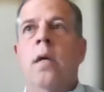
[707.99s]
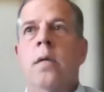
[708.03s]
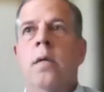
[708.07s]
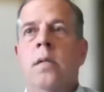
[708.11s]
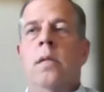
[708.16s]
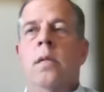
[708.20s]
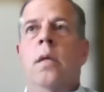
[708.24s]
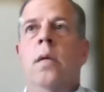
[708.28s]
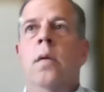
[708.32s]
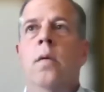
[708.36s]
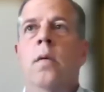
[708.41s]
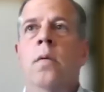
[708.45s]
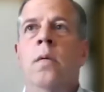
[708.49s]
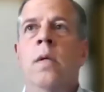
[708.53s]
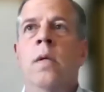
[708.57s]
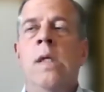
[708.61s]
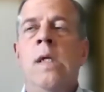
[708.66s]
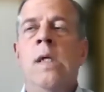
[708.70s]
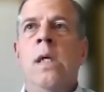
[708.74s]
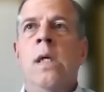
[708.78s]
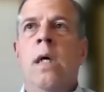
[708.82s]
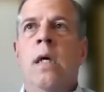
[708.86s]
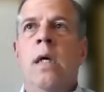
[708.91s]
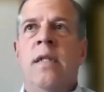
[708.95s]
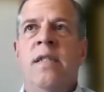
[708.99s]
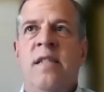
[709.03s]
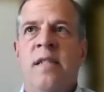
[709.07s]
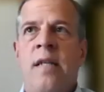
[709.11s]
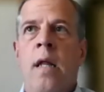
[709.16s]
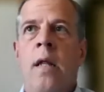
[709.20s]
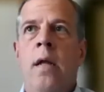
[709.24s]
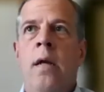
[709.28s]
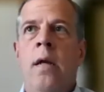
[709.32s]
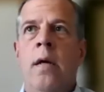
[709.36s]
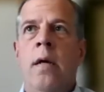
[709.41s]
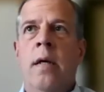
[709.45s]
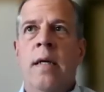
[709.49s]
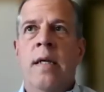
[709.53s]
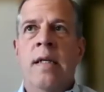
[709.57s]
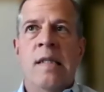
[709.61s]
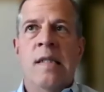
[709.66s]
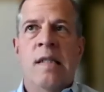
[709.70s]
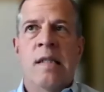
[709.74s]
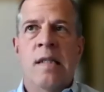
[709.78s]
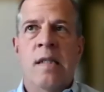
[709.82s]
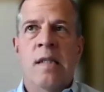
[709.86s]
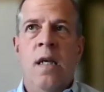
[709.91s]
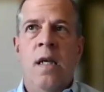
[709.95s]
So a seller can
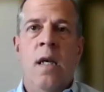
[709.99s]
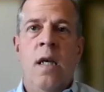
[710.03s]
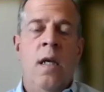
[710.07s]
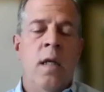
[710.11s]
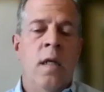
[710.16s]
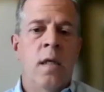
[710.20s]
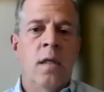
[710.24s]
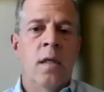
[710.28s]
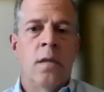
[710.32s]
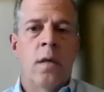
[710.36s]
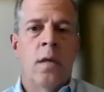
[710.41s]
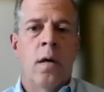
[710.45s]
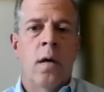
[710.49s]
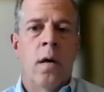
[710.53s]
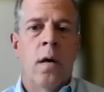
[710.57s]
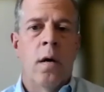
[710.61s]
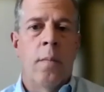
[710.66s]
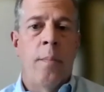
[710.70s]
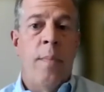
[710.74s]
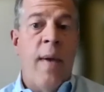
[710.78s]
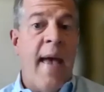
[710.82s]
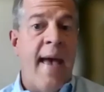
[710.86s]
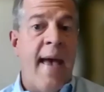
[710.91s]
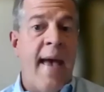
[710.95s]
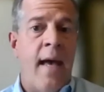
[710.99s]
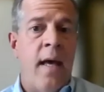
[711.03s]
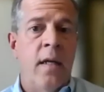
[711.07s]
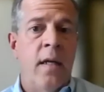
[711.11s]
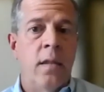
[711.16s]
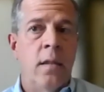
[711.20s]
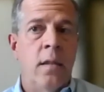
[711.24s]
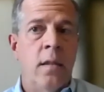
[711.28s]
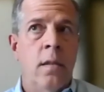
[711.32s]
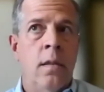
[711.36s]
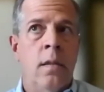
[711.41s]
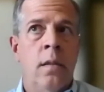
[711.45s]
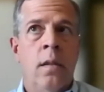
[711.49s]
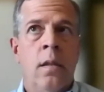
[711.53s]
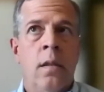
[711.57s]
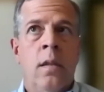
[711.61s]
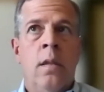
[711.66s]
see in his or her patch,